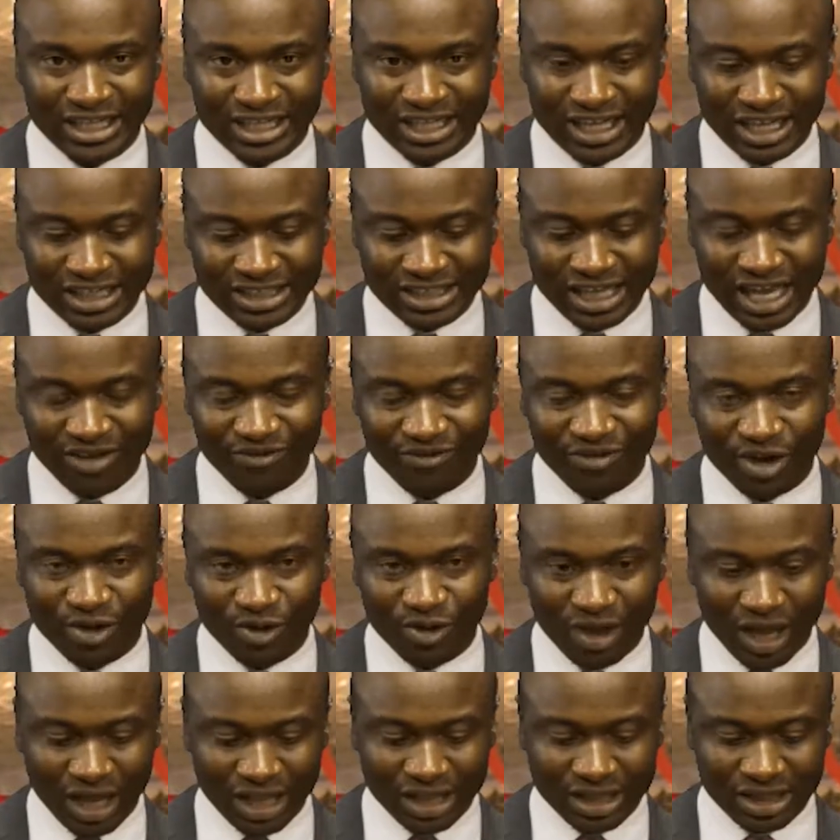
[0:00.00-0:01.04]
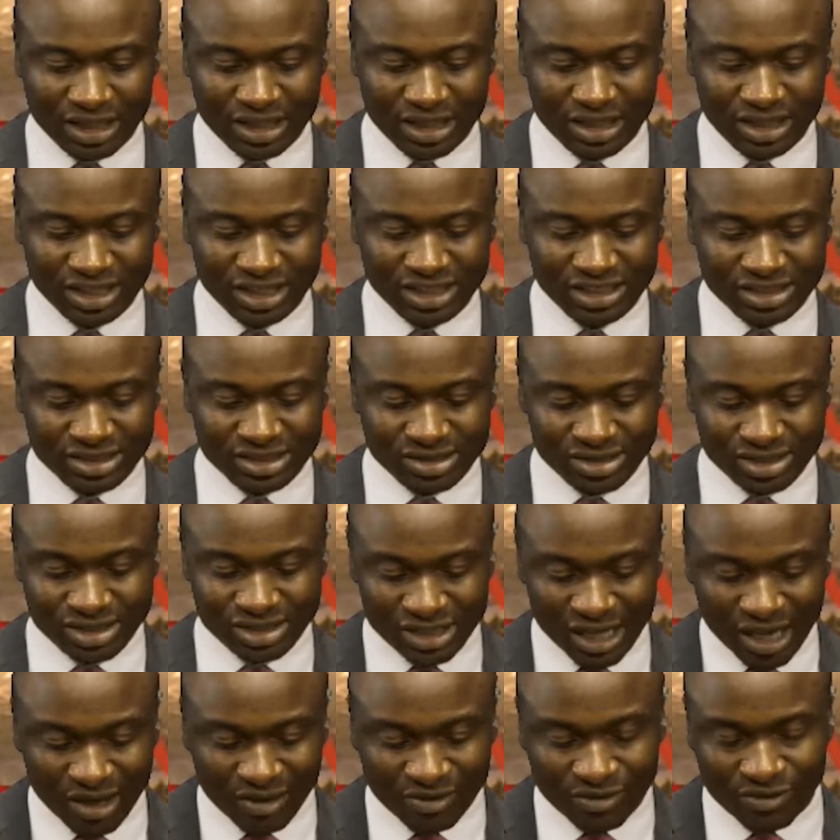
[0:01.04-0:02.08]
Let's have a look at this
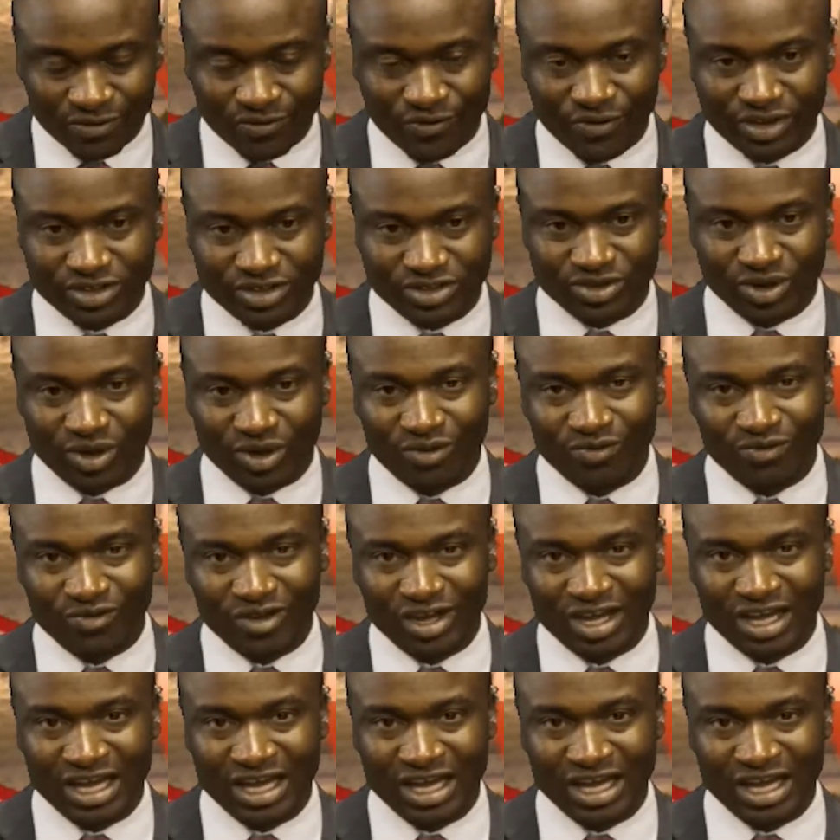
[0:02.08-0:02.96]
result first off.